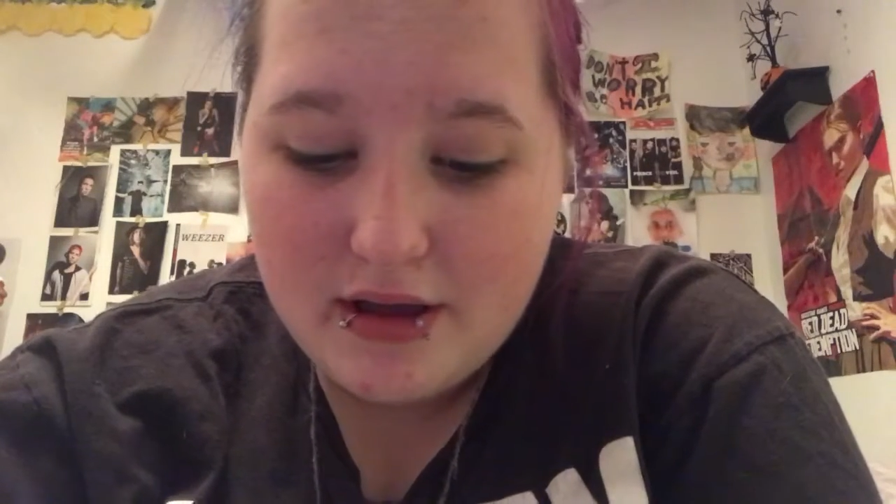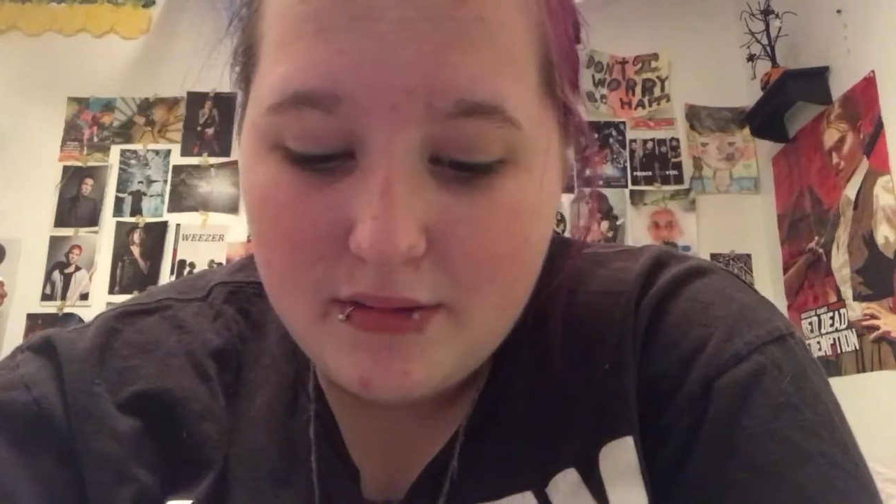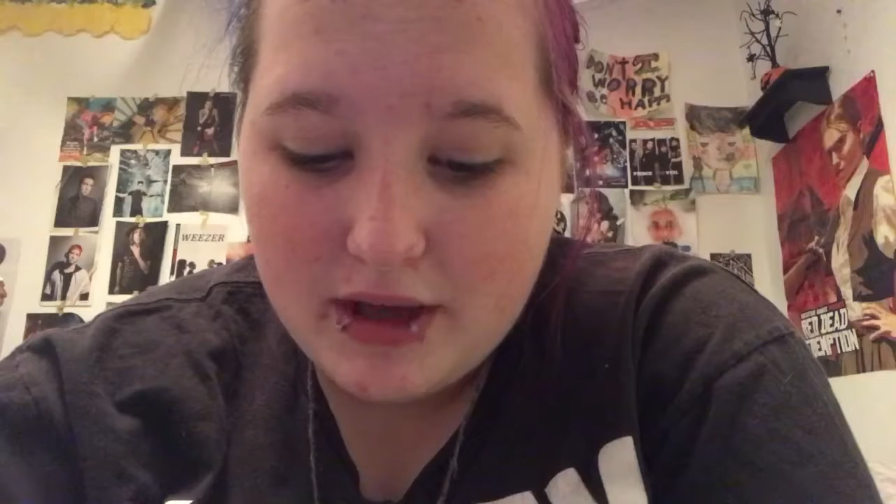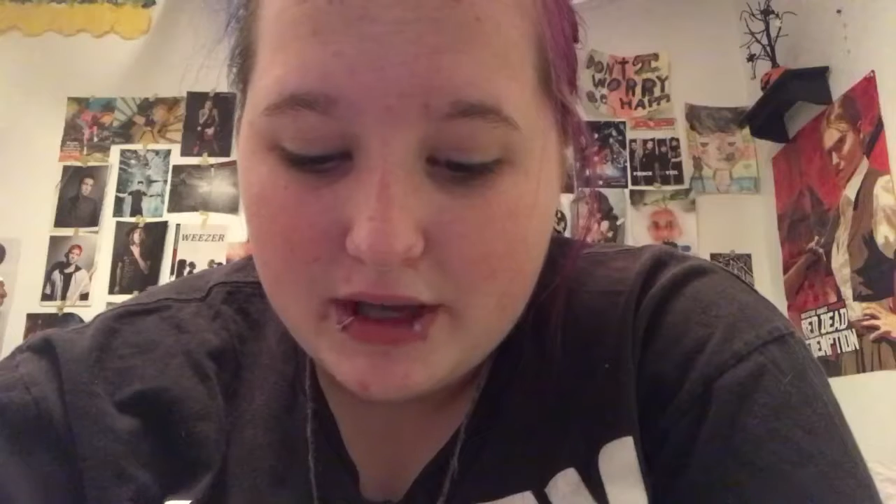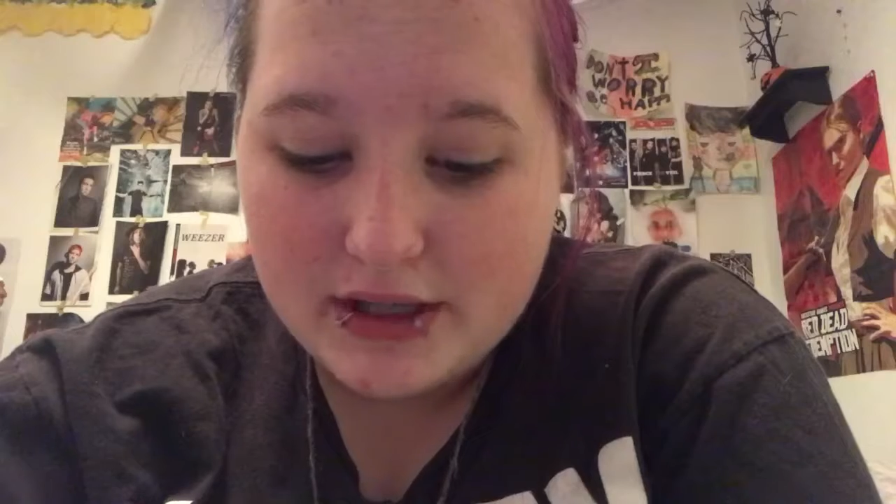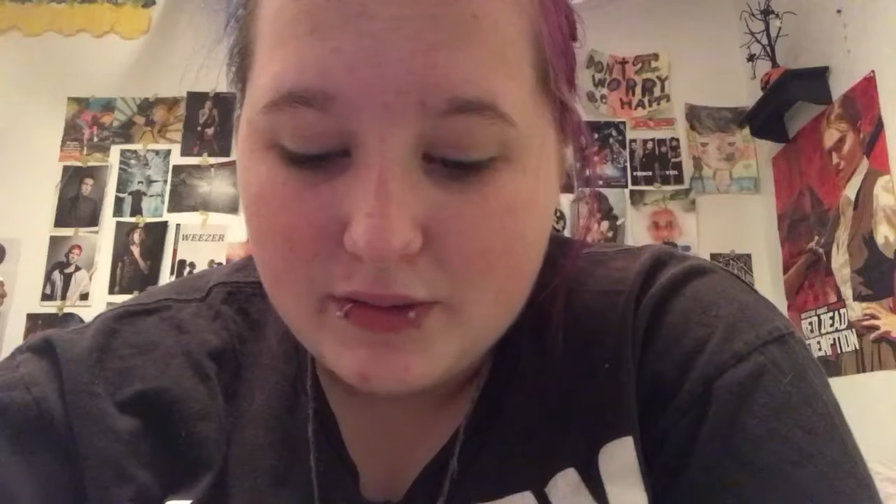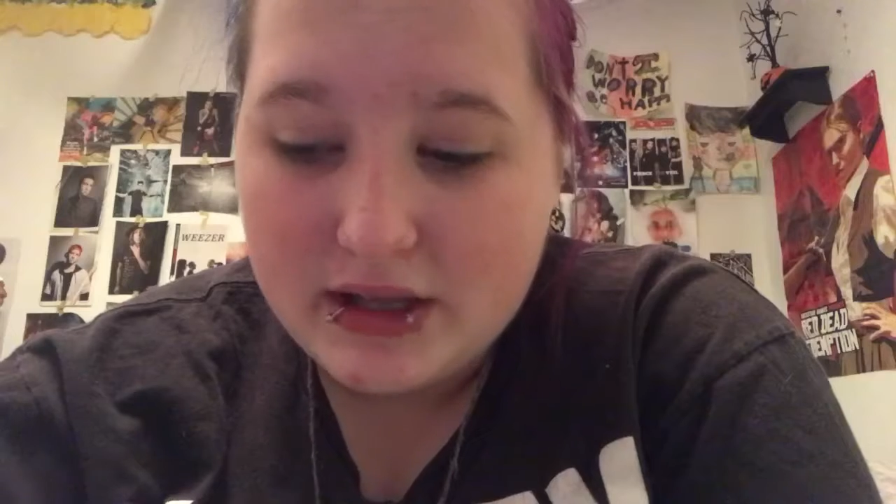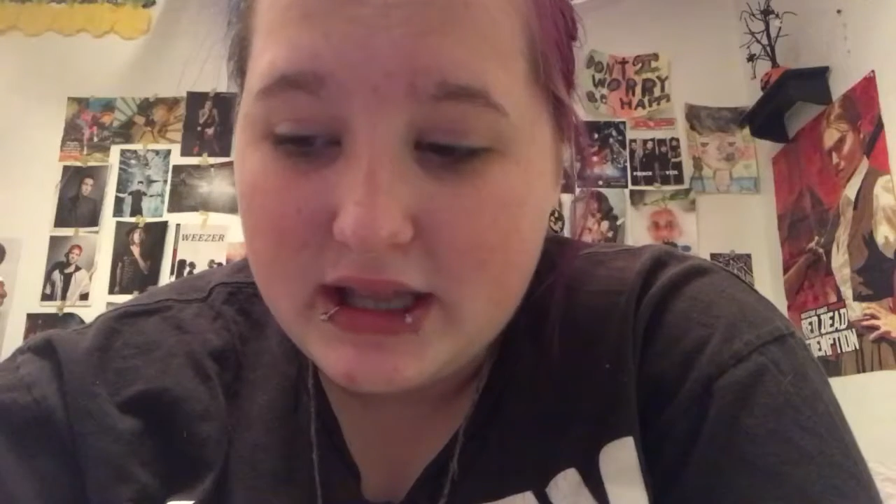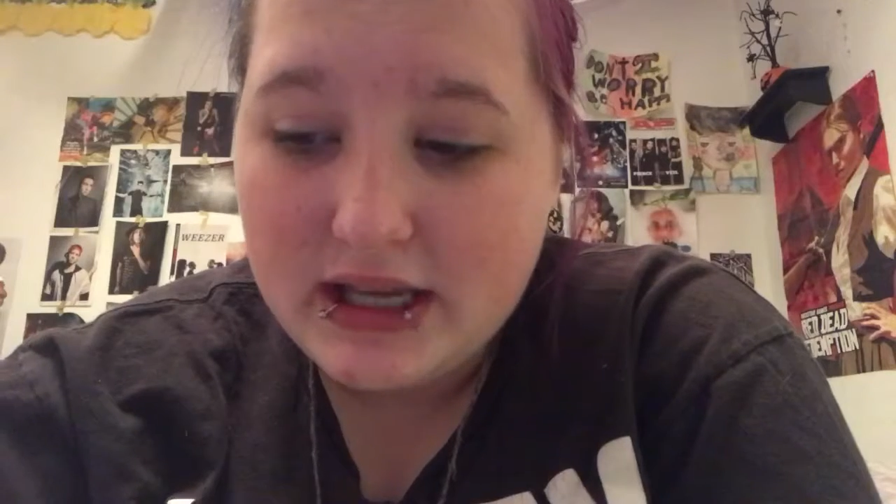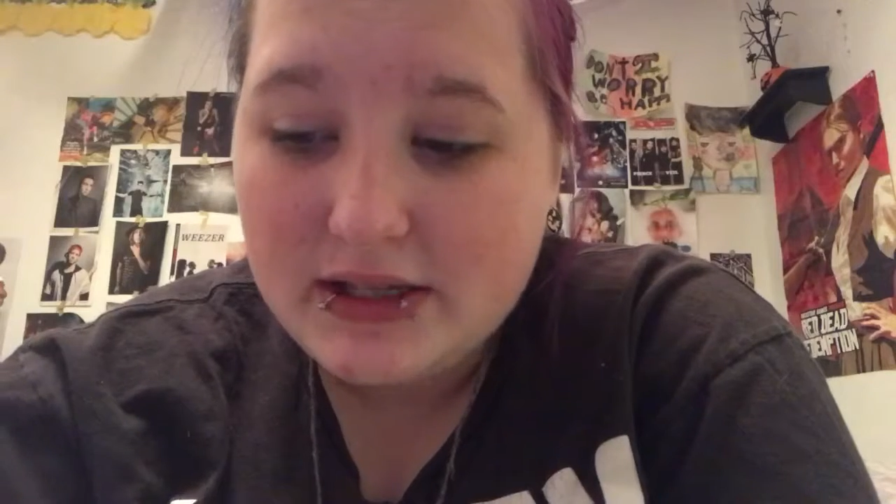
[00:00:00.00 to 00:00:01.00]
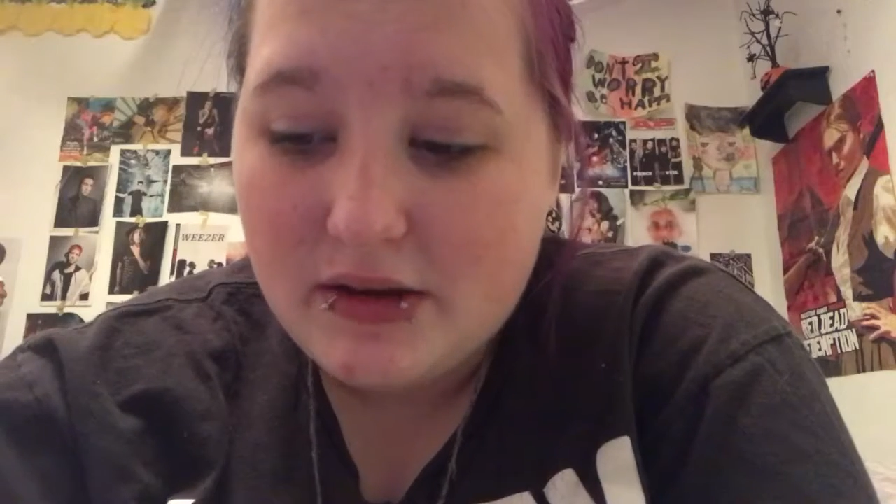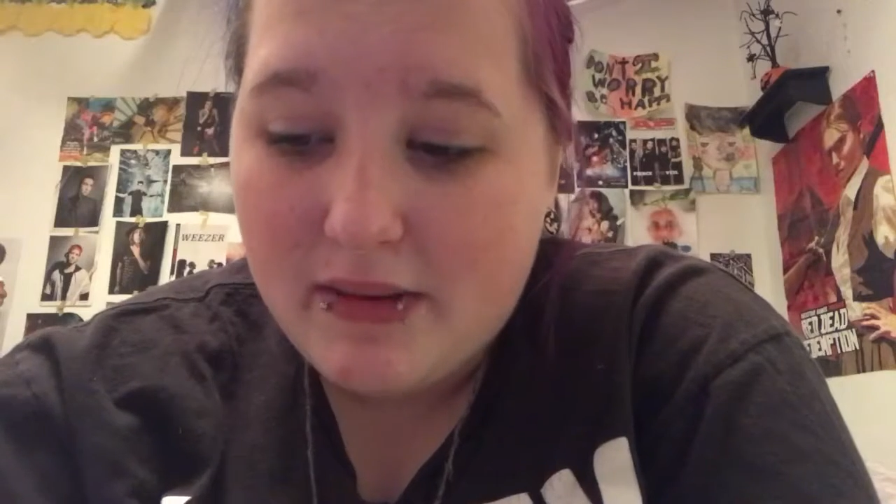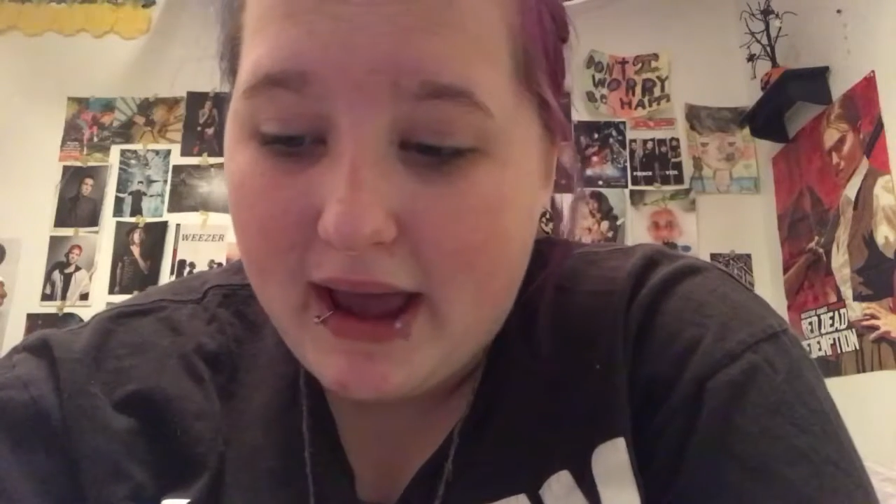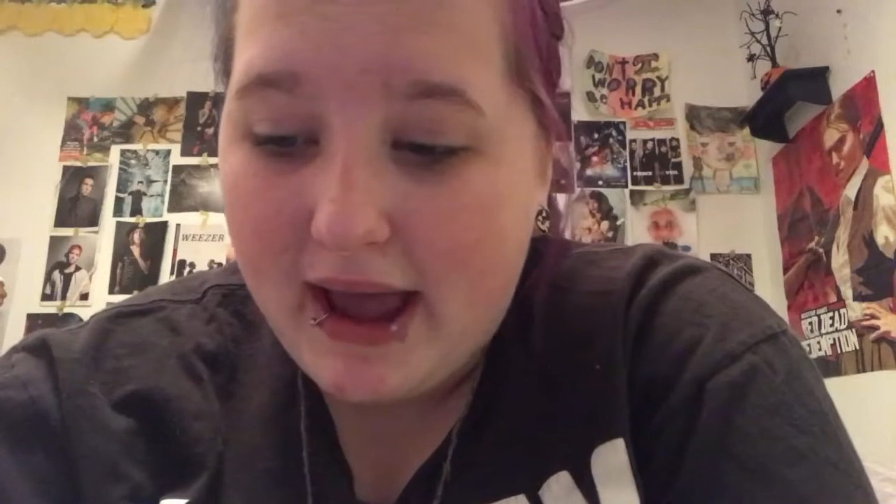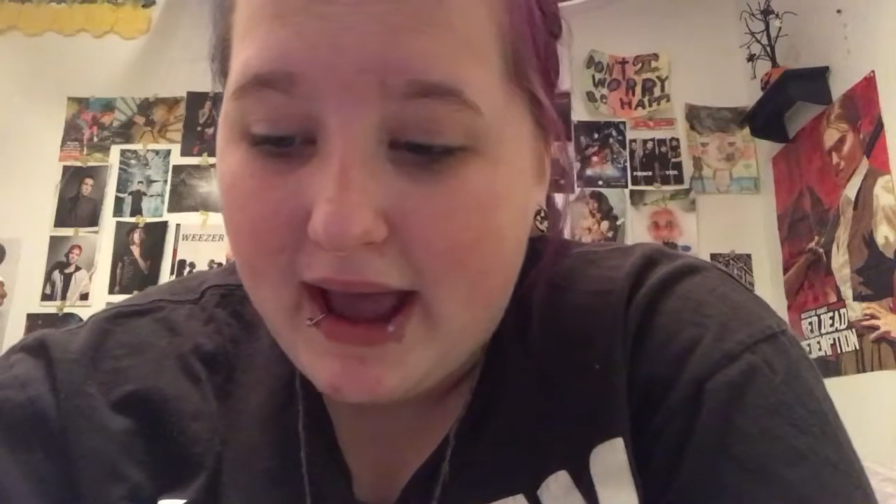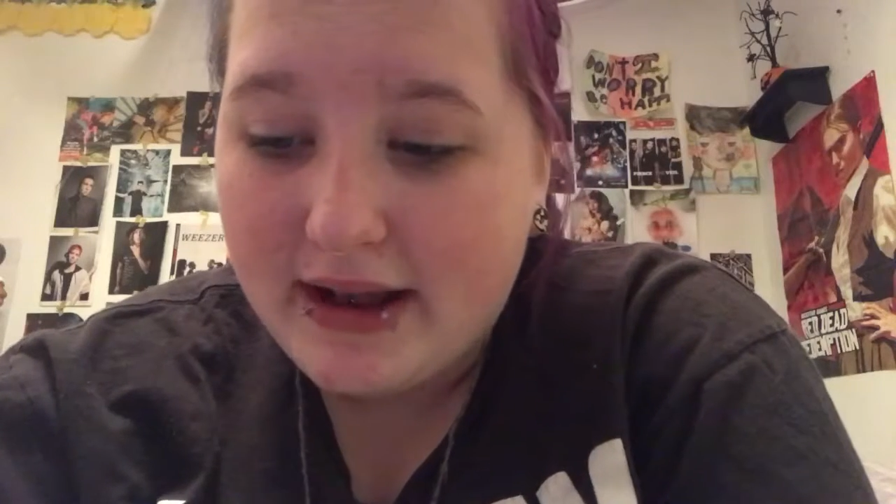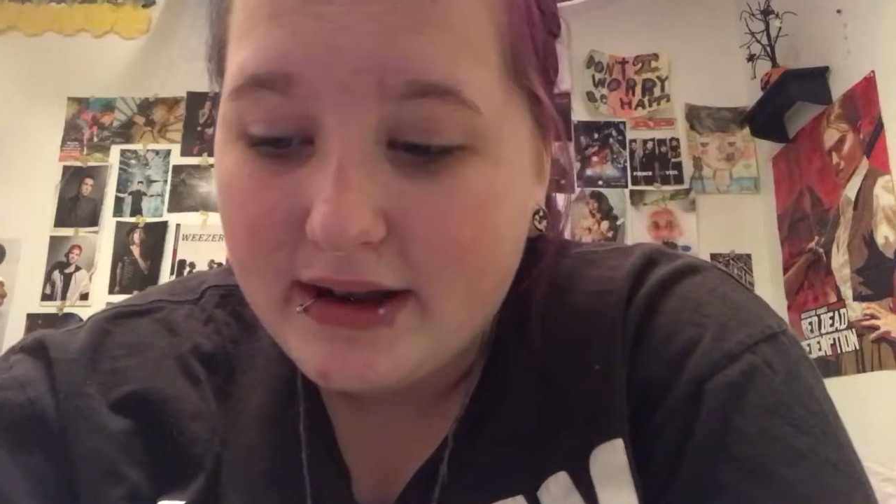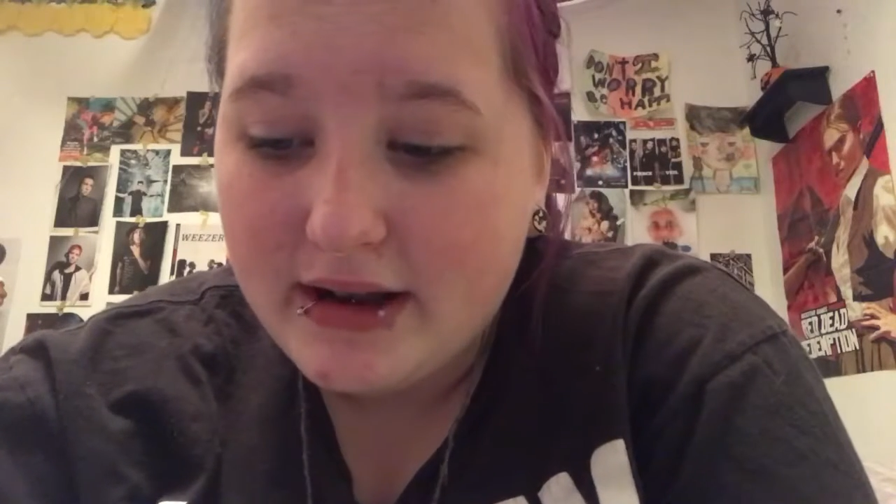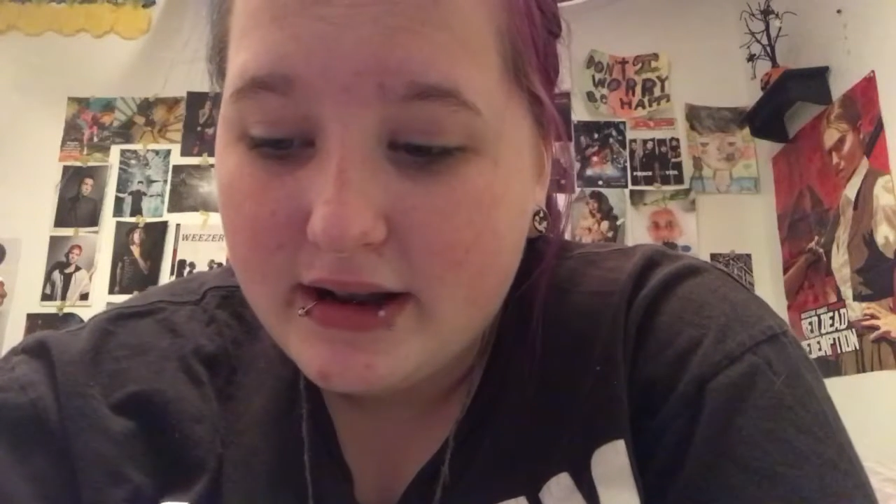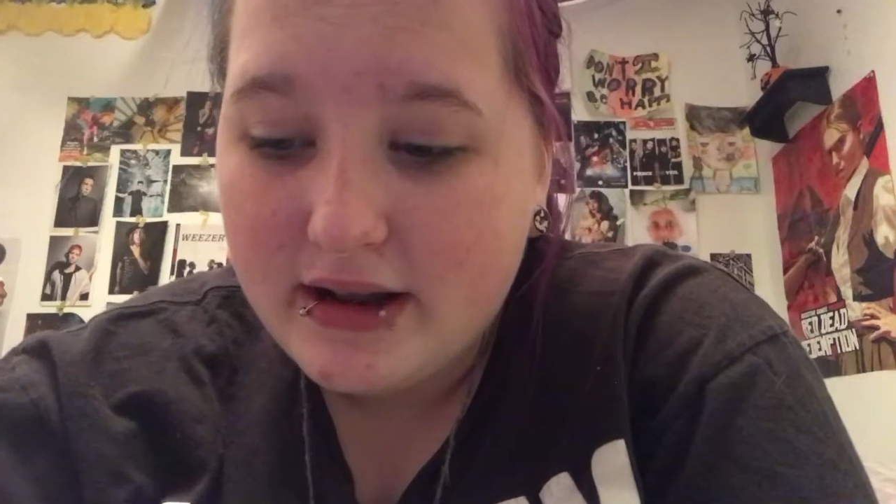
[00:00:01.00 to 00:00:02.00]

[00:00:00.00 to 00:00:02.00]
because when things are bad,